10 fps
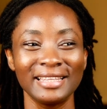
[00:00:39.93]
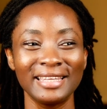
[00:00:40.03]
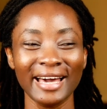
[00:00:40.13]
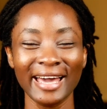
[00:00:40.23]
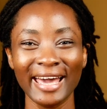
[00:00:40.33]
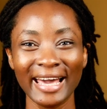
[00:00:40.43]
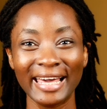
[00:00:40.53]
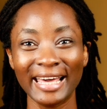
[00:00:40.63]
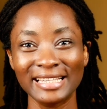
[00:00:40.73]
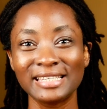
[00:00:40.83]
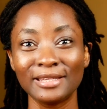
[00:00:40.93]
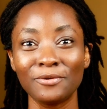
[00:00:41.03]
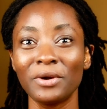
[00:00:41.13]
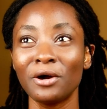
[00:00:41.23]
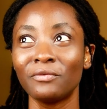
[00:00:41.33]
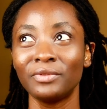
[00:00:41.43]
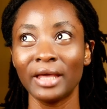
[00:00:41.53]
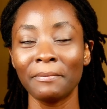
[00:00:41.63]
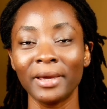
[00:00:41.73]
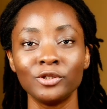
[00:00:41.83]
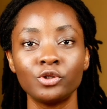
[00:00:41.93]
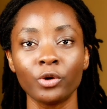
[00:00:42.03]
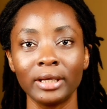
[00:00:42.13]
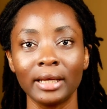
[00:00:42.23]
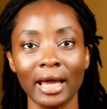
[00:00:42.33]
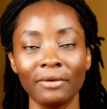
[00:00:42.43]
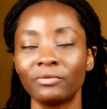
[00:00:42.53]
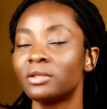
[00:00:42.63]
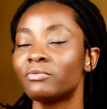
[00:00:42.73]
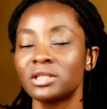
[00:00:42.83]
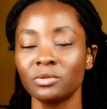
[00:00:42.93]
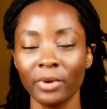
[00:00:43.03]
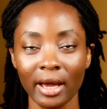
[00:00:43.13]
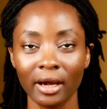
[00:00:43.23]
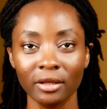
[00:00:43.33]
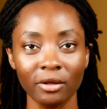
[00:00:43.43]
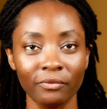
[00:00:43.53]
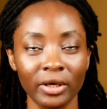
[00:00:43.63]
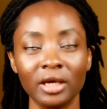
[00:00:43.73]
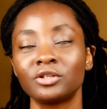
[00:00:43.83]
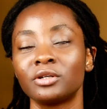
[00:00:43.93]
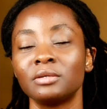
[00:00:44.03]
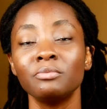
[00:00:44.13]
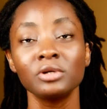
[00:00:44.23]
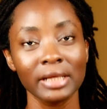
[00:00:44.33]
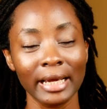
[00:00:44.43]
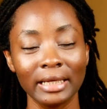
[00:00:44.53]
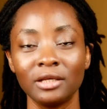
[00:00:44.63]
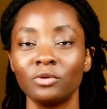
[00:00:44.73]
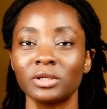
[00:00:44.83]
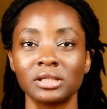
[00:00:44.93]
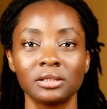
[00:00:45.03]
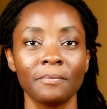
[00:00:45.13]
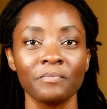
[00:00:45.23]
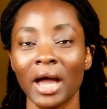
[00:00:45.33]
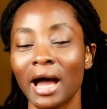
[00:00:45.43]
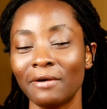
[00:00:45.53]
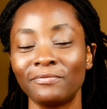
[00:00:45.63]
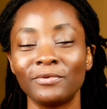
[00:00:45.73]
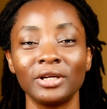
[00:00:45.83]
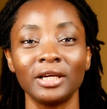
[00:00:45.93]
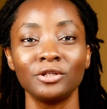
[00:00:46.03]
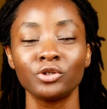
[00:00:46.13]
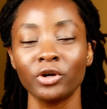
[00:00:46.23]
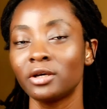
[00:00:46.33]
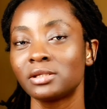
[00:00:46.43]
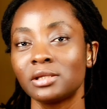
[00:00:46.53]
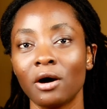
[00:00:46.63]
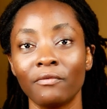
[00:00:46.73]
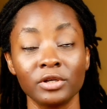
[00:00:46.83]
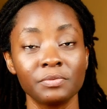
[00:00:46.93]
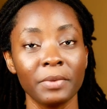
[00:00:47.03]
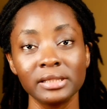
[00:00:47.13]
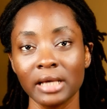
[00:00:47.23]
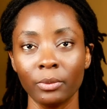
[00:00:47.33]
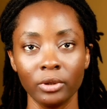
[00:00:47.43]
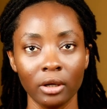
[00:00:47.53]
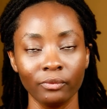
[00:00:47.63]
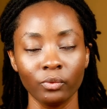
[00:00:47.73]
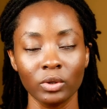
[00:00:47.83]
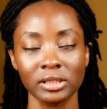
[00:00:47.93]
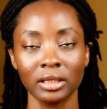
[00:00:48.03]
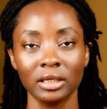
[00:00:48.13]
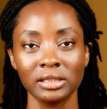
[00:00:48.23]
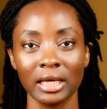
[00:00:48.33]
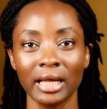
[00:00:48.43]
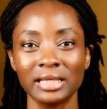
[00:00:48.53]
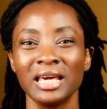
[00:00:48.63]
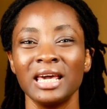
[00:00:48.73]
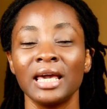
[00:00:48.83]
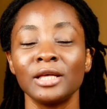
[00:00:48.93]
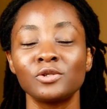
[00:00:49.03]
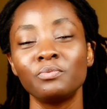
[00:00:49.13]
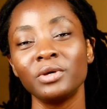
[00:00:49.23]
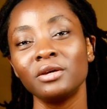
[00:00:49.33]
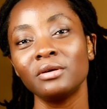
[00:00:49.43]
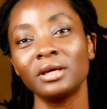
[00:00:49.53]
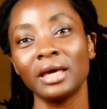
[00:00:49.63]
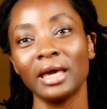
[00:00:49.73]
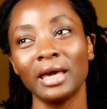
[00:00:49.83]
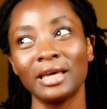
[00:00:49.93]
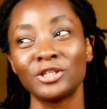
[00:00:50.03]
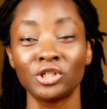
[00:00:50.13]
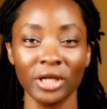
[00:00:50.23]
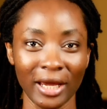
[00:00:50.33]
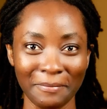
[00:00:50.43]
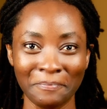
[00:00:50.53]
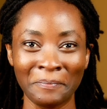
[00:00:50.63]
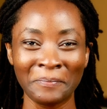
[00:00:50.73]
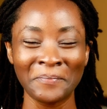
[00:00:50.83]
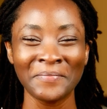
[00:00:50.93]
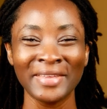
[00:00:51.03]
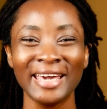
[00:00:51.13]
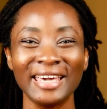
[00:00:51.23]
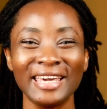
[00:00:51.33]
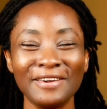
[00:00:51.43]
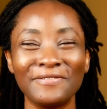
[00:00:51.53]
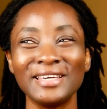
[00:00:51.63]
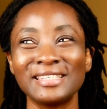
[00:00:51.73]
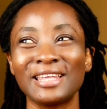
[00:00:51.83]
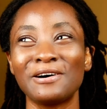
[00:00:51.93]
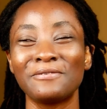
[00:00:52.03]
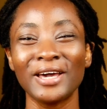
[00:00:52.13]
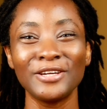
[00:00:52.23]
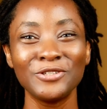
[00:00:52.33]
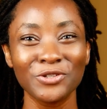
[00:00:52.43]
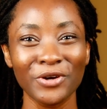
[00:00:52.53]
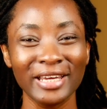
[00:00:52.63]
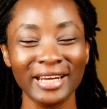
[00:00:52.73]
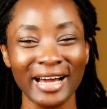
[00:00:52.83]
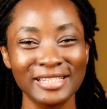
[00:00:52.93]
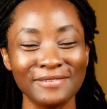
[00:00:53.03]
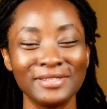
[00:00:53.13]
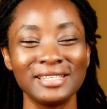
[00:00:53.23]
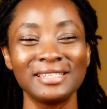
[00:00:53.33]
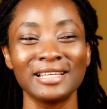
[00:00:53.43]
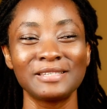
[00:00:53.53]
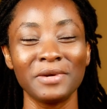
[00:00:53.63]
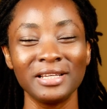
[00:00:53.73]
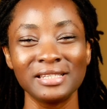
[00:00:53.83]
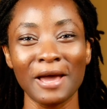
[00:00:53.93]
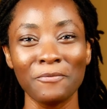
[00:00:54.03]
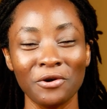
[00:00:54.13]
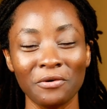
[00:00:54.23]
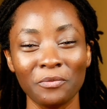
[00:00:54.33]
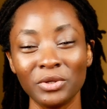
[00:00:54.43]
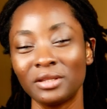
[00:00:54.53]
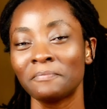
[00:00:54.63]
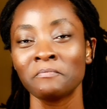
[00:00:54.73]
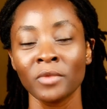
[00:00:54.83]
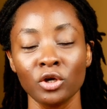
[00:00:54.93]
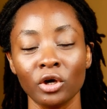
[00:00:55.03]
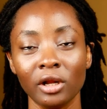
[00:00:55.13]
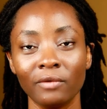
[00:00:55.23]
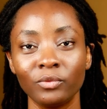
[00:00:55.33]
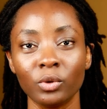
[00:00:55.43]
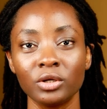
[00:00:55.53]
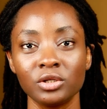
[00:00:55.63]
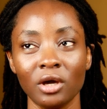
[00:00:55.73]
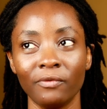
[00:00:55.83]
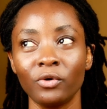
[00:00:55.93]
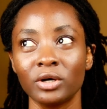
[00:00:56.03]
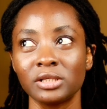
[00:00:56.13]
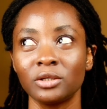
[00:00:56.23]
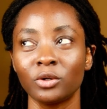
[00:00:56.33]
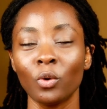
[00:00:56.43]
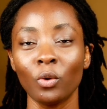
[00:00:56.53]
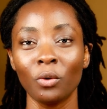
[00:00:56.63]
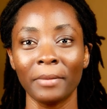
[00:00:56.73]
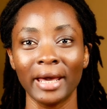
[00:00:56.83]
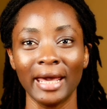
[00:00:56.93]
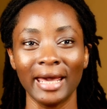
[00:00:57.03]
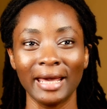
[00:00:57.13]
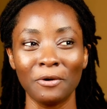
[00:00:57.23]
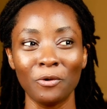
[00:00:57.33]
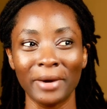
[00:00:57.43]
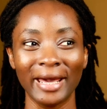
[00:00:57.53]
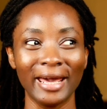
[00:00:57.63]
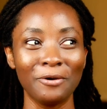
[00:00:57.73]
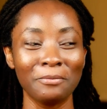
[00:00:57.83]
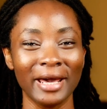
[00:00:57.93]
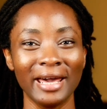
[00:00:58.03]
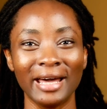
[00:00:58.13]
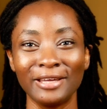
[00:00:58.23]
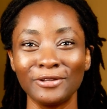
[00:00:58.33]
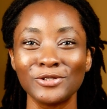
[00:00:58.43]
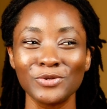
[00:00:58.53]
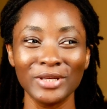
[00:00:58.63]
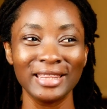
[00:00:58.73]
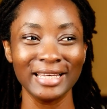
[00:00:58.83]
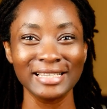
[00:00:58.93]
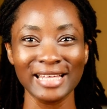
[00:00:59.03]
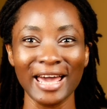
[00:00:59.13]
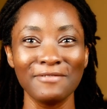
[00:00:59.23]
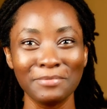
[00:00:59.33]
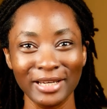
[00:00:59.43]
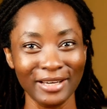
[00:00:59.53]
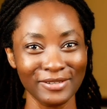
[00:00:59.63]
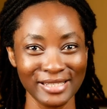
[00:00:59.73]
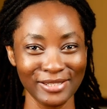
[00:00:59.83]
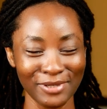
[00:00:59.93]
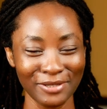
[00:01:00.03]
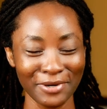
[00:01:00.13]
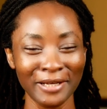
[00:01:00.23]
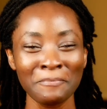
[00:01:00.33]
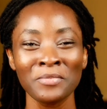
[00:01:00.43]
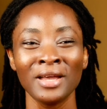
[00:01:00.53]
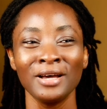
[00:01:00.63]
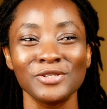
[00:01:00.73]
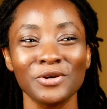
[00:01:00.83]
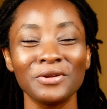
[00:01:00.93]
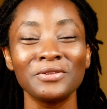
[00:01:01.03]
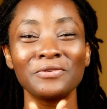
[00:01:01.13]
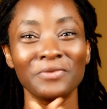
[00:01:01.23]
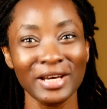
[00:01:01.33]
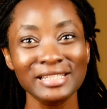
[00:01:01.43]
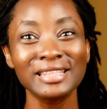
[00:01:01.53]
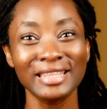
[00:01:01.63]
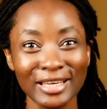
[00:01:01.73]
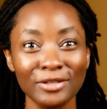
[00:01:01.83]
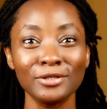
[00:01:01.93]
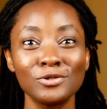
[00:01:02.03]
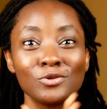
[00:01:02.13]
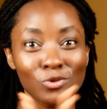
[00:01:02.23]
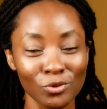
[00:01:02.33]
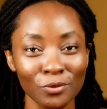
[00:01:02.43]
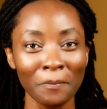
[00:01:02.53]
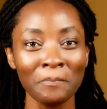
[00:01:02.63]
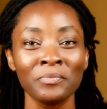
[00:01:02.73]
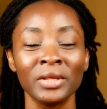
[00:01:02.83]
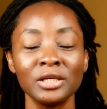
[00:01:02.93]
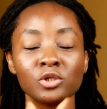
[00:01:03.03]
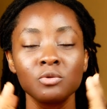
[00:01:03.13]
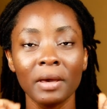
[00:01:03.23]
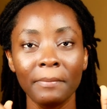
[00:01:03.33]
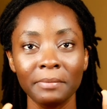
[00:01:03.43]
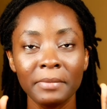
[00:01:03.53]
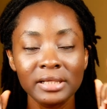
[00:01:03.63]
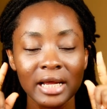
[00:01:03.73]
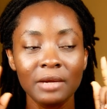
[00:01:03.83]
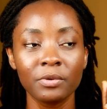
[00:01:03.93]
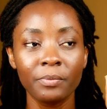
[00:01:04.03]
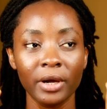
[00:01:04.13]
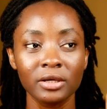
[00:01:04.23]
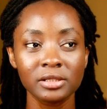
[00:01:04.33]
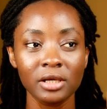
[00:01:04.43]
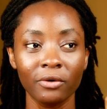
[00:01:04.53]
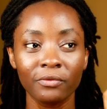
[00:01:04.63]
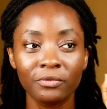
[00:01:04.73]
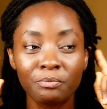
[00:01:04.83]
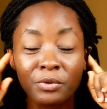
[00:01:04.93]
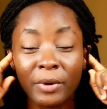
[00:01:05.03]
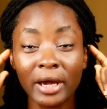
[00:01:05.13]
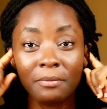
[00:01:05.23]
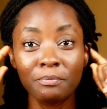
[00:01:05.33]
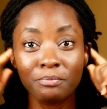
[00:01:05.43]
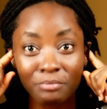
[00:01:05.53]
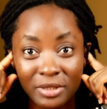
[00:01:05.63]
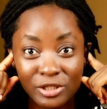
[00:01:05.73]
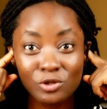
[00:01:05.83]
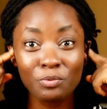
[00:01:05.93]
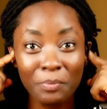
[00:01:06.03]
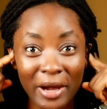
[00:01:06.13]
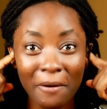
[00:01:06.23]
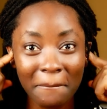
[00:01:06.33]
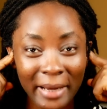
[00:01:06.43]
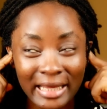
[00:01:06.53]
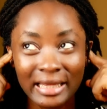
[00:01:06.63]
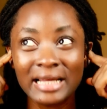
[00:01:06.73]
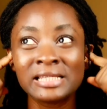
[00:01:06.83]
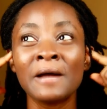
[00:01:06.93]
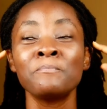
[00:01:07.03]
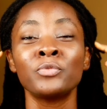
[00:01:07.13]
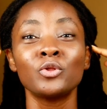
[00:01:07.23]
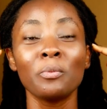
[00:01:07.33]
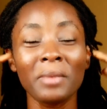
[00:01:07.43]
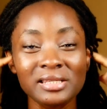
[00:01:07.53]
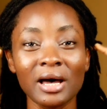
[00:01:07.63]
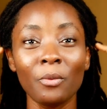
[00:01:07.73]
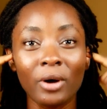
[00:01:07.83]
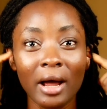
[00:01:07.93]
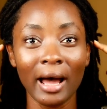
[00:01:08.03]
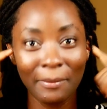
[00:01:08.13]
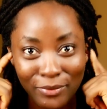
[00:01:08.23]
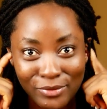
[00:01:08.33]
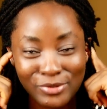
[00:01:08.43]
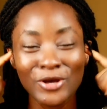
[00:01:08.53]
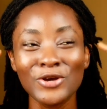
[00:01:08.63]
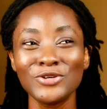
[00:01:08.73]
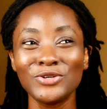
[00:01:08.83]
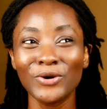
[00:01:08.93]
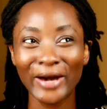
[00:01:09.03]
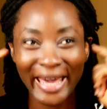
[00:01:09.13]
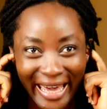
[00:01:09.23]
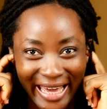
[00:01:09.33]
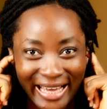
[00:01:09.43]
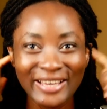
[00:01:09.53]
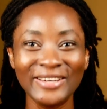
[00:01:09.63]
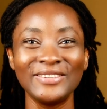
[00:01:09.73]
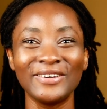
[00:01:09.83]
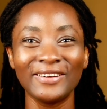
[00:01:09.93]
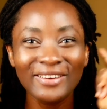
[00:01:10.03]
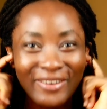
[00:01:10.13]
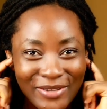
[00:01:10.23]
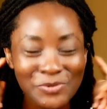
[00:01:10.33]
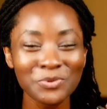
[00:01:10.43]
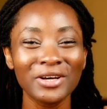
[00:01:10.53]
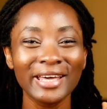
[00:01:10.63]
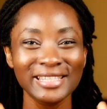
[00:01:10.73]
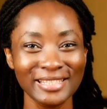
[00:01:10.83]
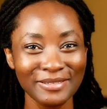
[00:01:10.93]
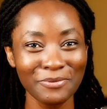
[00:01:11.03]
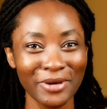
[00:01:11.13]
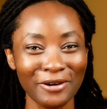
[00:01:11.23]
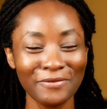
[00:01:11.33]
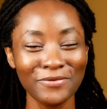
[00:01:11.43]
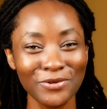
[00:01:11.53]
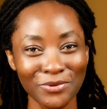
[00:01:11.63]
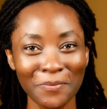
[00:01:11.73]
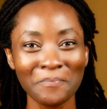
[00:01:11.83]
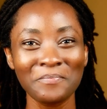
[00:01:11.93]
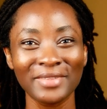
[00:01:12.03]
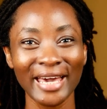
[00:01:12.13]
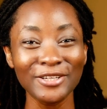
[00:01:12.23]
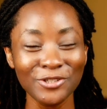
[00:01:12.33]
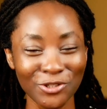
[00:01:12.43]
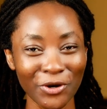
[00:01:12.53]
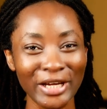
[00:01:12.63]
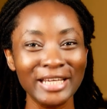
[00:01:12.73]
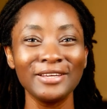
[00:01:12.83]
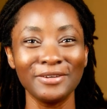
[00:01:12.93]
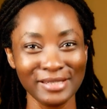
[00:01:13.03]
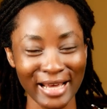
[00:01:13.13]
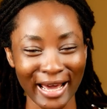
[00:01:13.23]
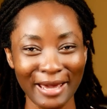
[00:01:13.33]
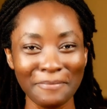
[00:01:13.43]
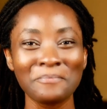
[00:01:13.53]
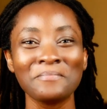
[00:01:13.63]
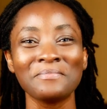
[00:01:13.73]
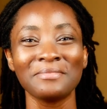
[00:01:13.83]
their hair gets in the way of them enjoying life. The reason why you're going on vacation, most likely you want to have fun, enjoy yourself, or spend time with loved ones and things like that. It would be a shame if instead of enjoying activities and spending time with your loved ones, you're focusing on oh my hair, and you're not doing things that everybody else is doing, right? So the first thing you need to do is to mentally prepare yourself, prepare your mind that no matter what happens, your hair, your locks will not get in the way of you enjoying your time